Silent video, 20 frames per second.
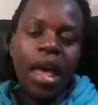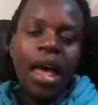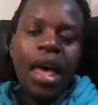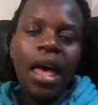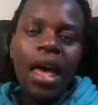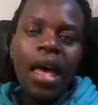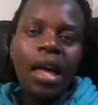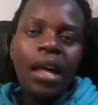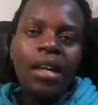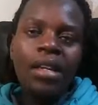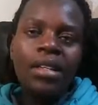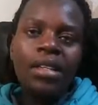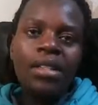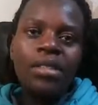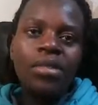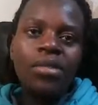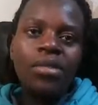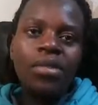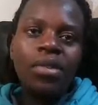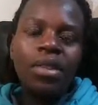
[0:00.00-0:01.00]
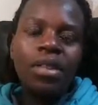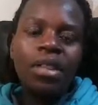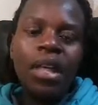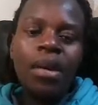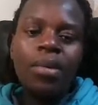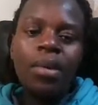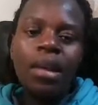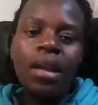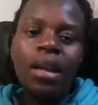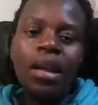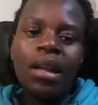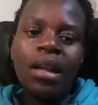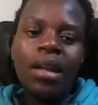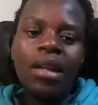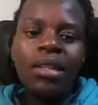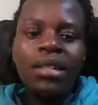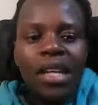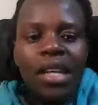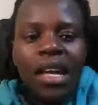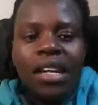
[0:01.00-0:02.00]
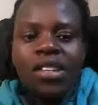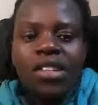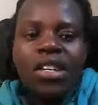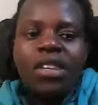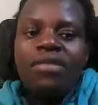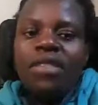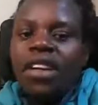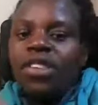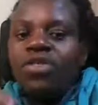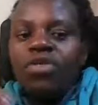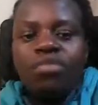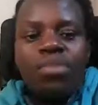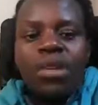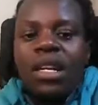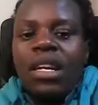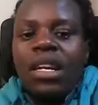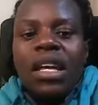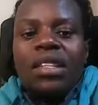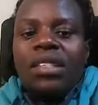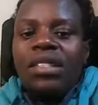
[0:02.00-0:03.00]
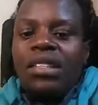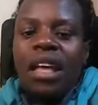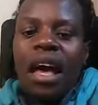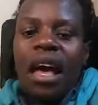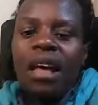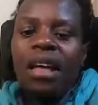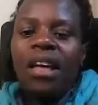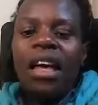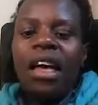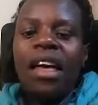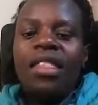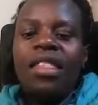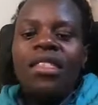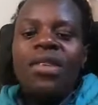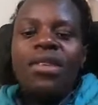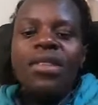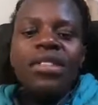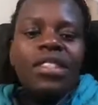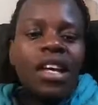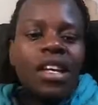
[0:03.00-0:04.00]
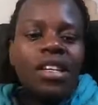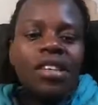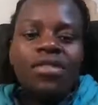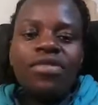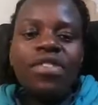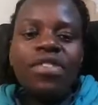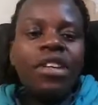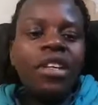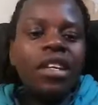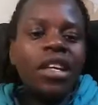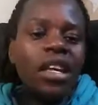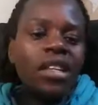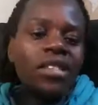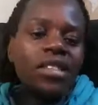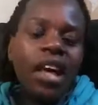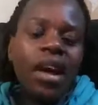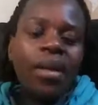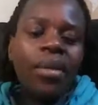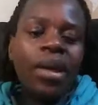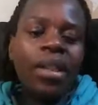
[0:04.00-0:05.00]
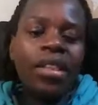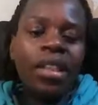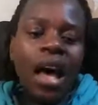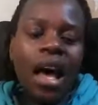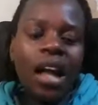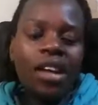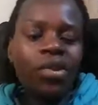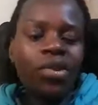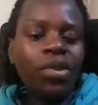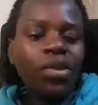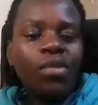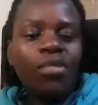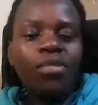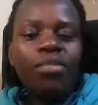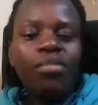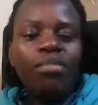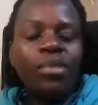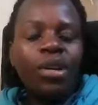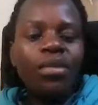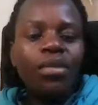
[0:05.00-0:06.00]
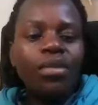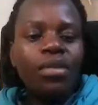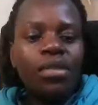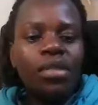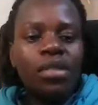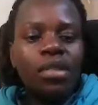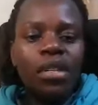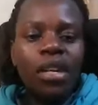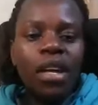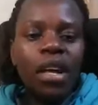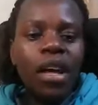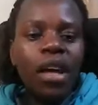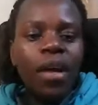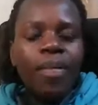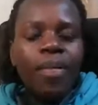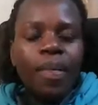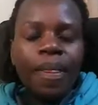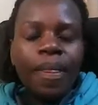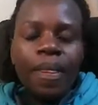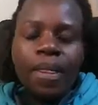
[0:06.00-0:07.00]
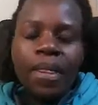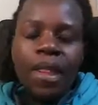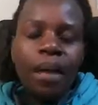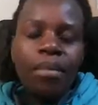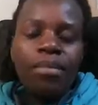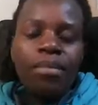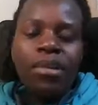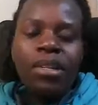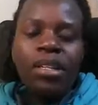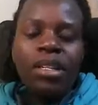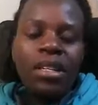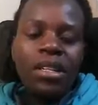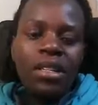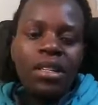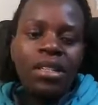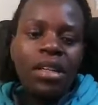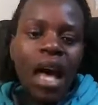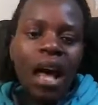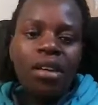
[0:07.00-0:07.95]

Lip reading: And so they will tend even to be lazier. They'll just feel lazier when they're at home because their bodies are